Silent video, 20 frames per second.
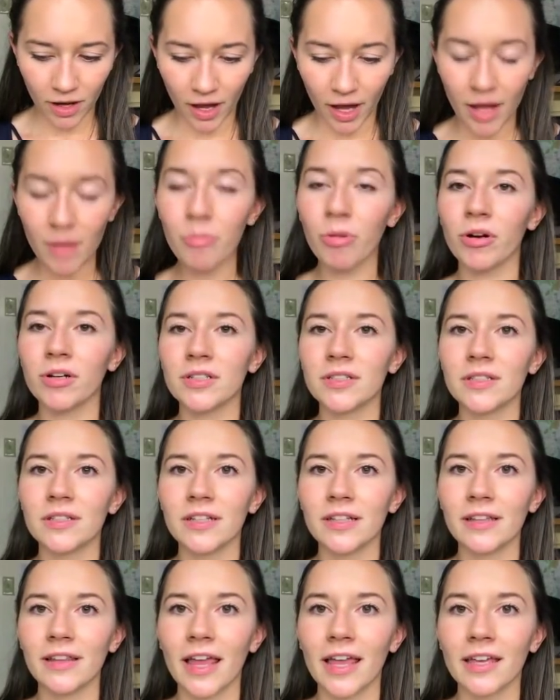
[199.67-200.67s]
I
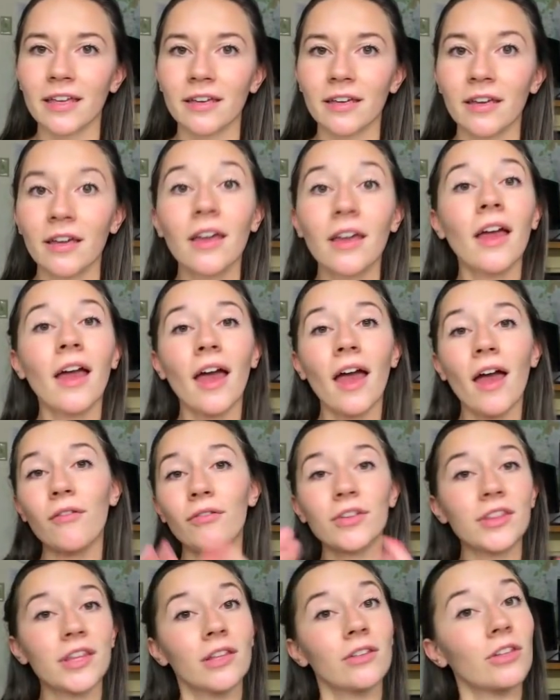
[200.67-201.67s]
personally like
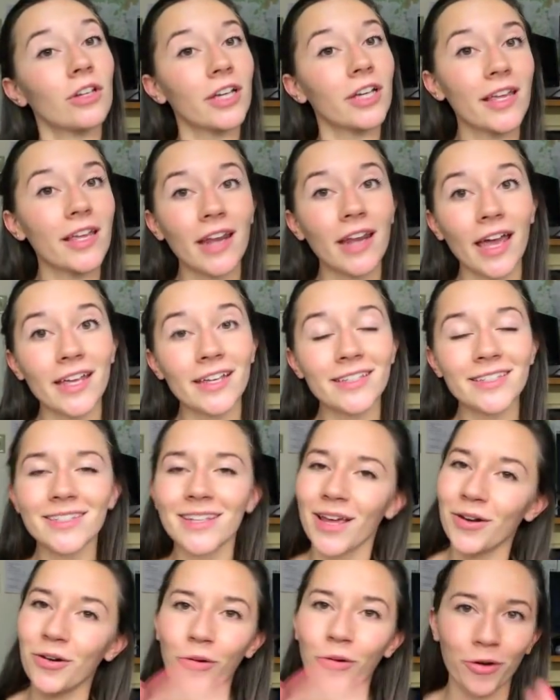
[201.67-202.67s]
everything looking
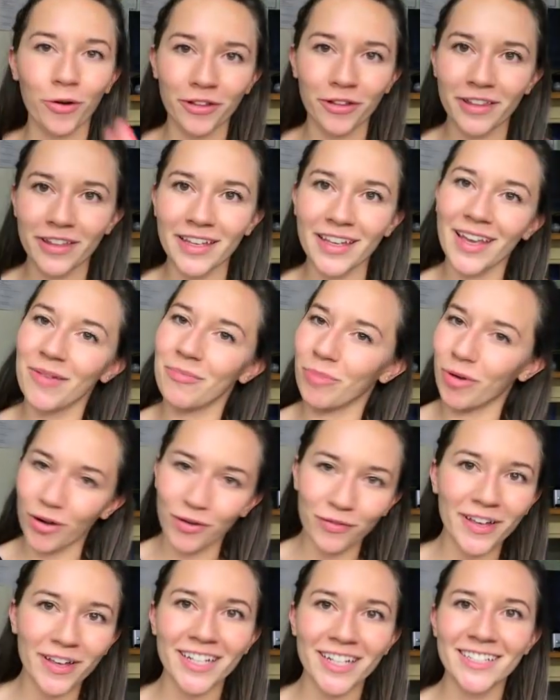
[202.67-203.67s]
nice and orderly and
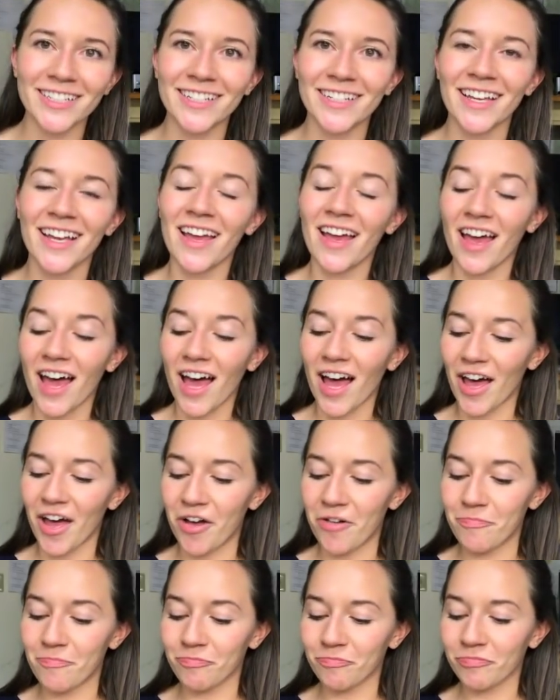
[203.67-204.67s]
perfect.
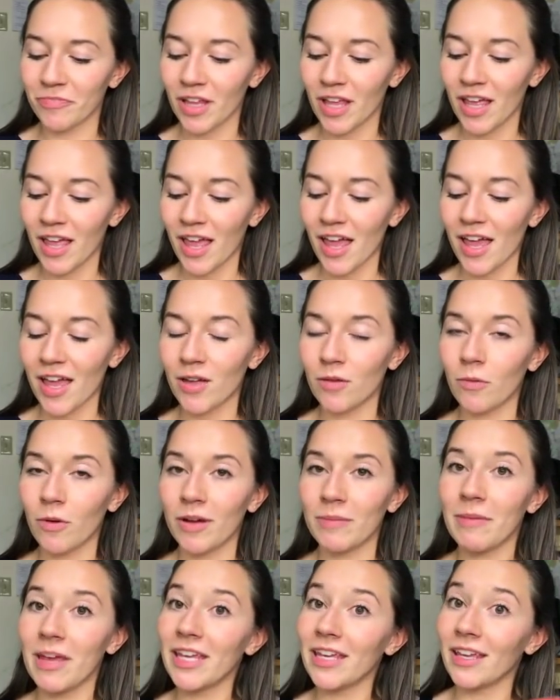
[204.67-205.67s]
And
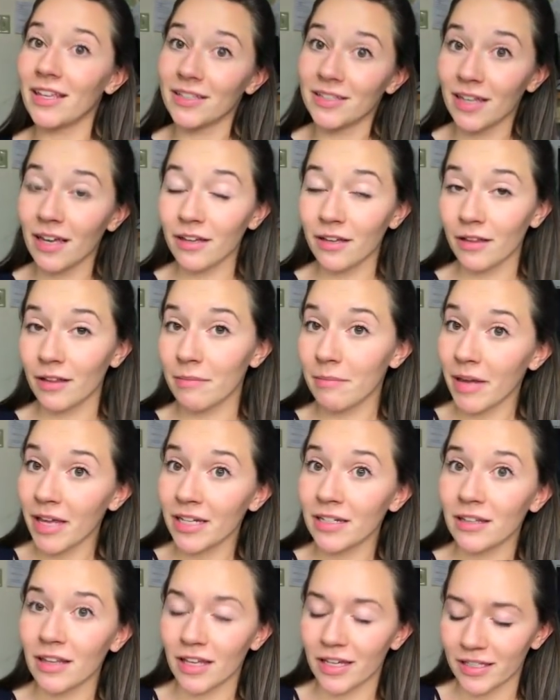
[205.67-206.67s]
when making succulent
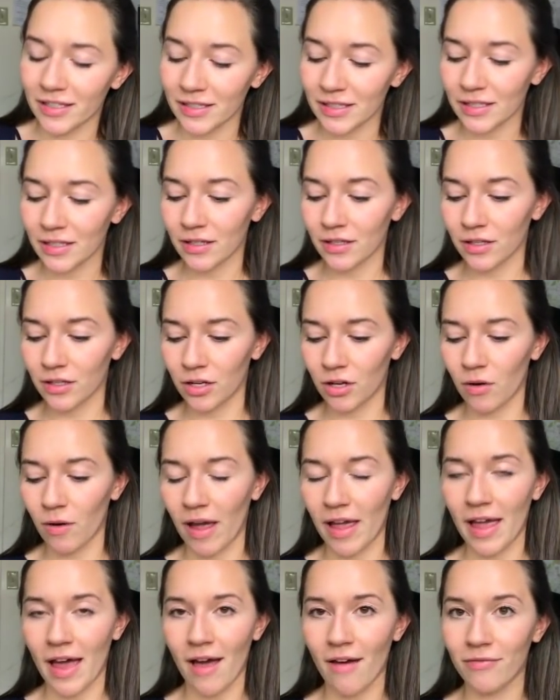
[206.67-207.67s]
mandalas,
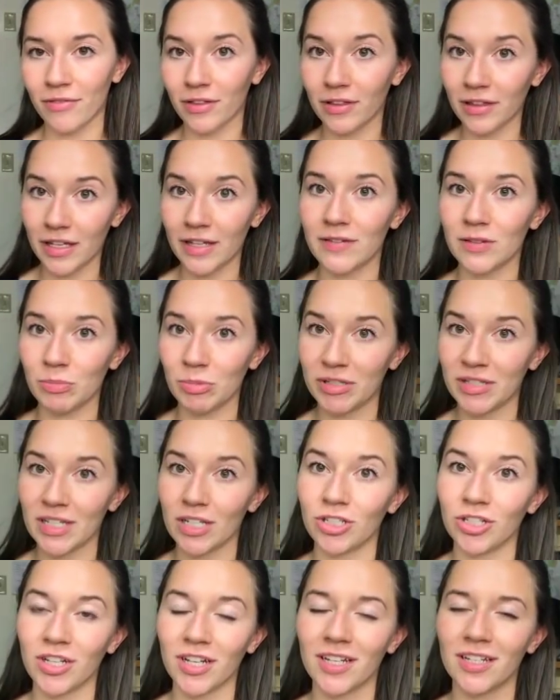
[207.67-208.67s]
I have the leaves
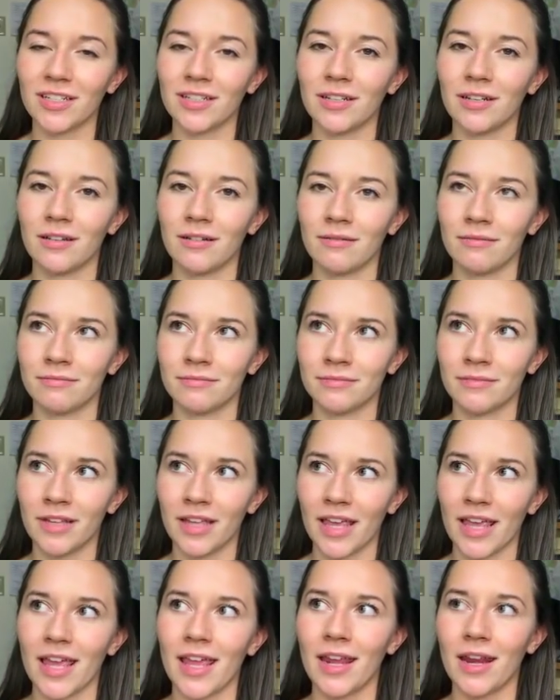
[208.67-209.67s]
positioned
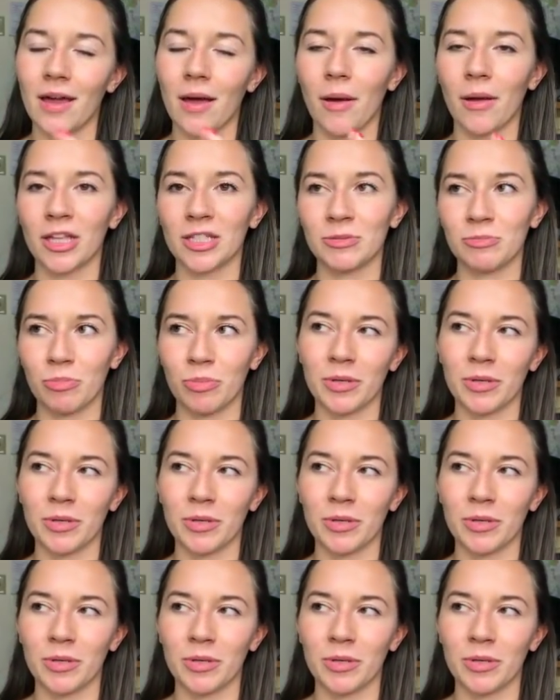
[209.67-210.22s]
in a